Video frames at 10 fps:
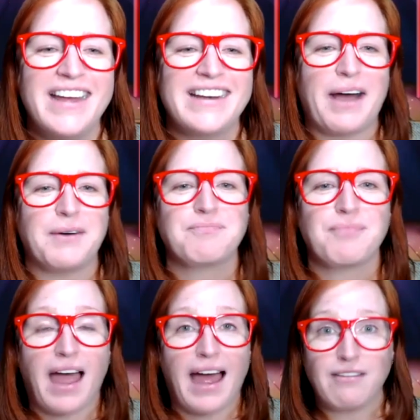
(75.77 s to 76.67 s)
Now,
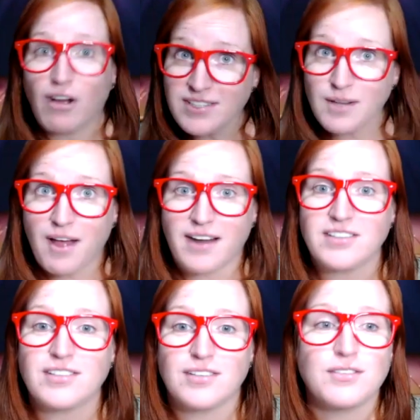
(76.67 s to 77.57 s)
I've also
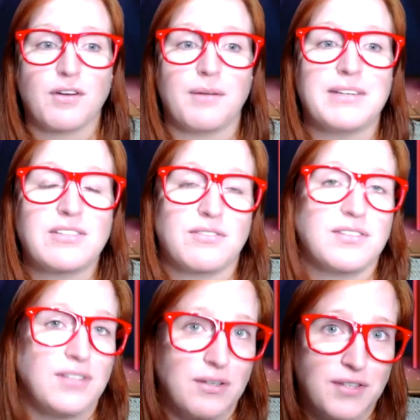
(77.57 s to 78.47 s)
launched the Script
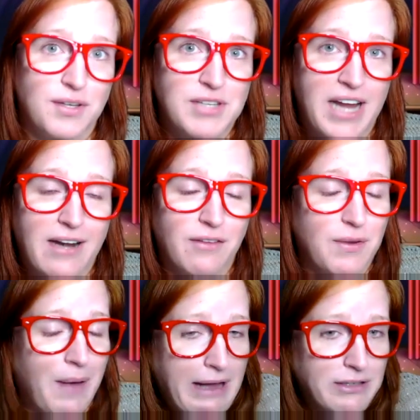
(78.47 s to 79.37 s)
Mistress YouTube channel, if
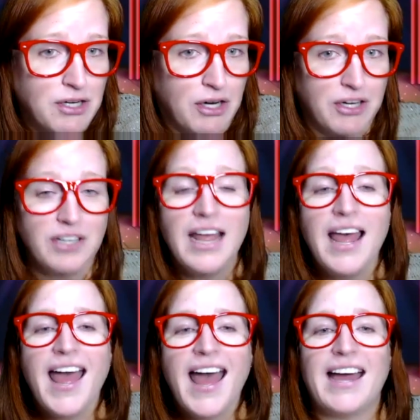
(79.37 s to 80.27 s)
you hadn't heard,
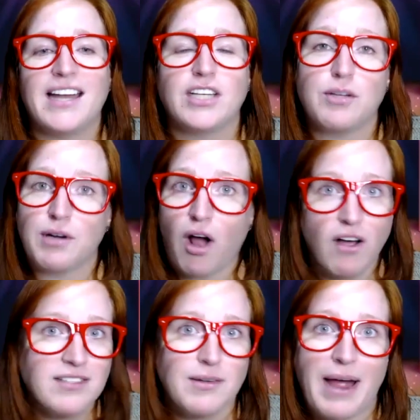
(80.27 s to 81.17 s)
and you can
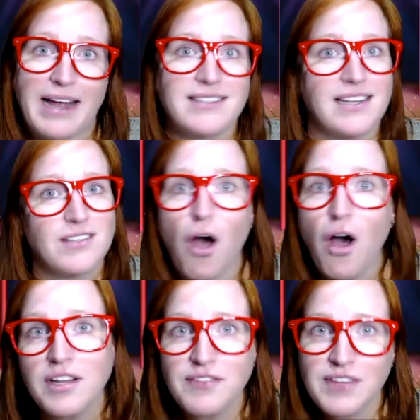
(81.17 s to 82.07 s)
also access
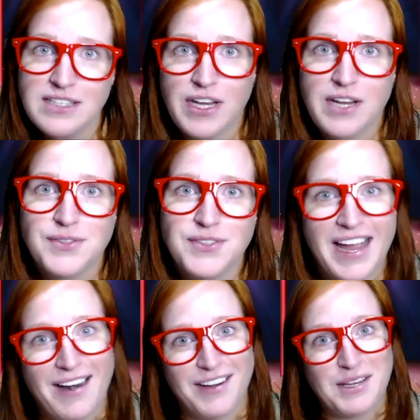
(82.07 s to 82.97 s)
all of these videos
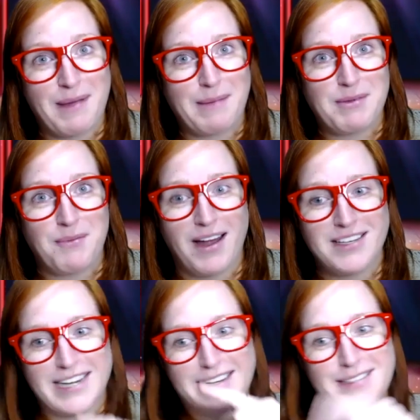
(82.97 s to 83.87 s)
there. You might be
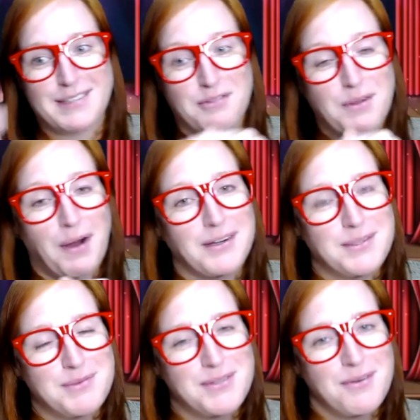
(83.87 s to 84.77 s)
watching, so if you are,
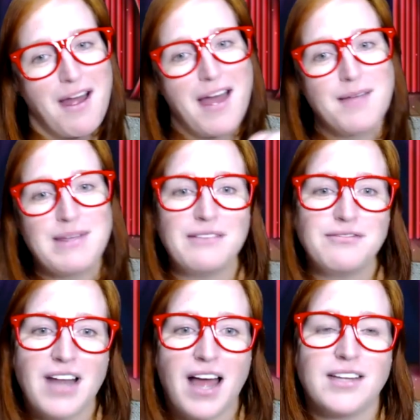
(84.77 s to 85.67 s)
subscribe. If
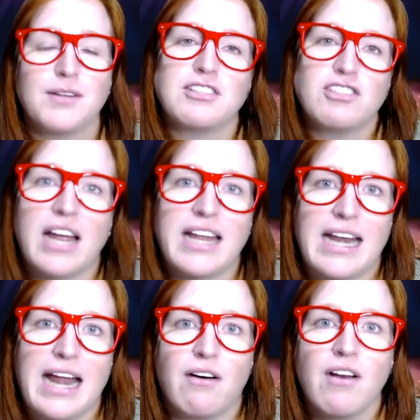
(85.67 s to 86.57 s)
not, you can check
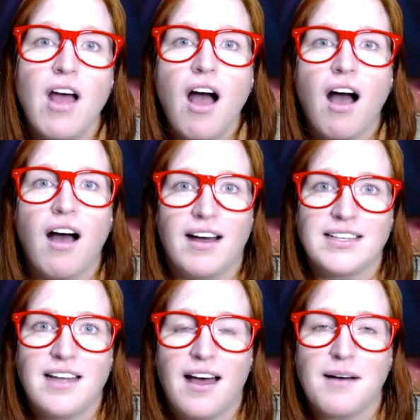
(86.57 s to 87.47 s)
it out
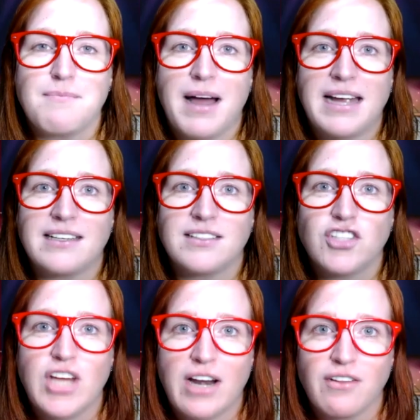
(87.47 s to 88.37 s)
on my
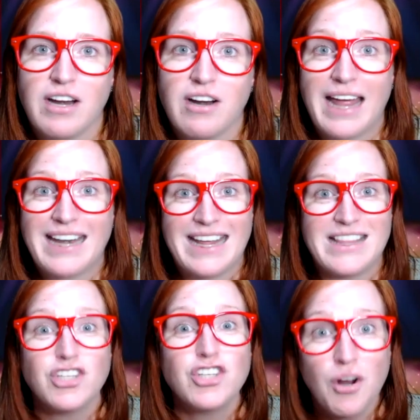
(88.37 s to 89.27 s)
channel there, and in
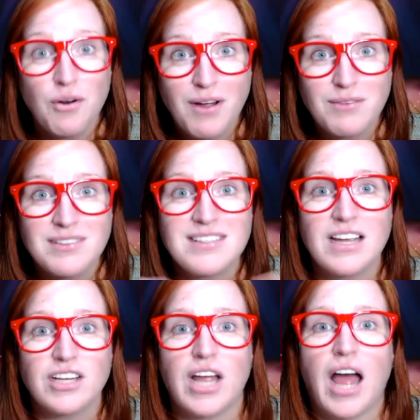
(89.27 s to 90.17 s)
the show notes,
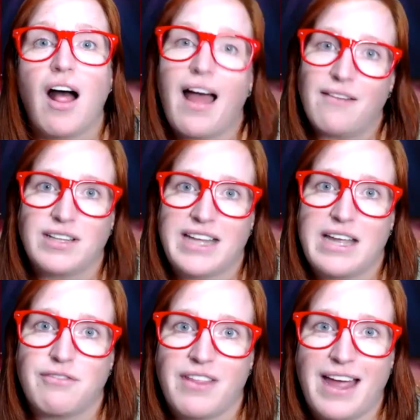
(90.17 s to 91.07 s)
I'll have the
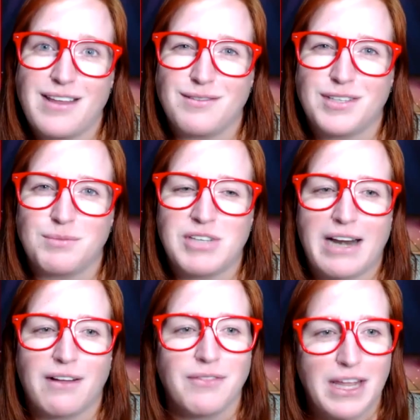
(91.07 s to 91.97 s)
link for that YouTube
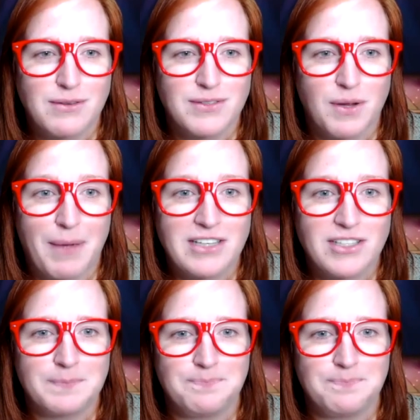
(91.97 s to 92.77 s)
channel. Thank you so much.